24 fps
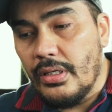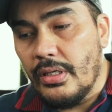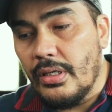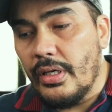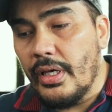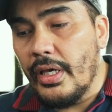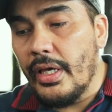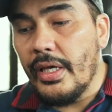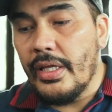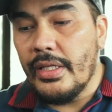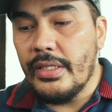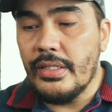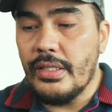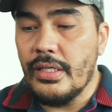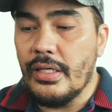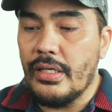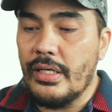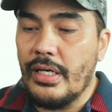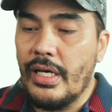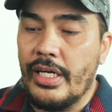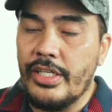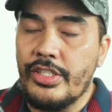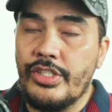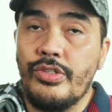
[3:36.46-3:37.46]
And
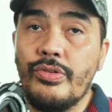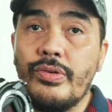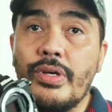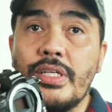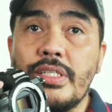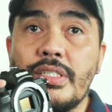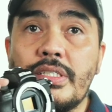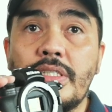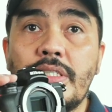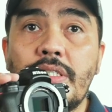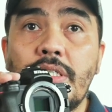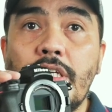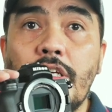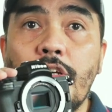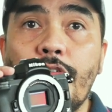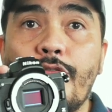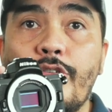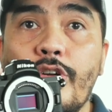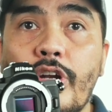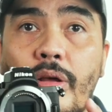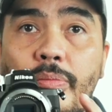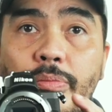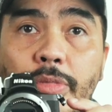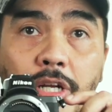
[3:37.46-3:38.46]
as you can see,
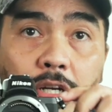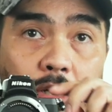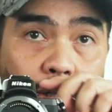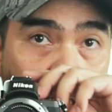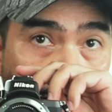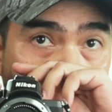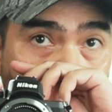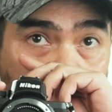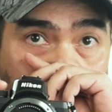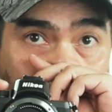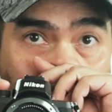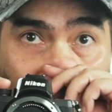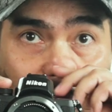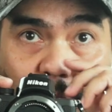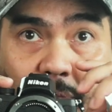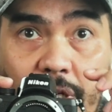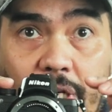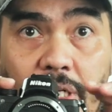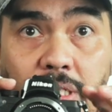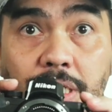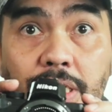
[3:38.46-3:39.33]
for a mirrorless camera,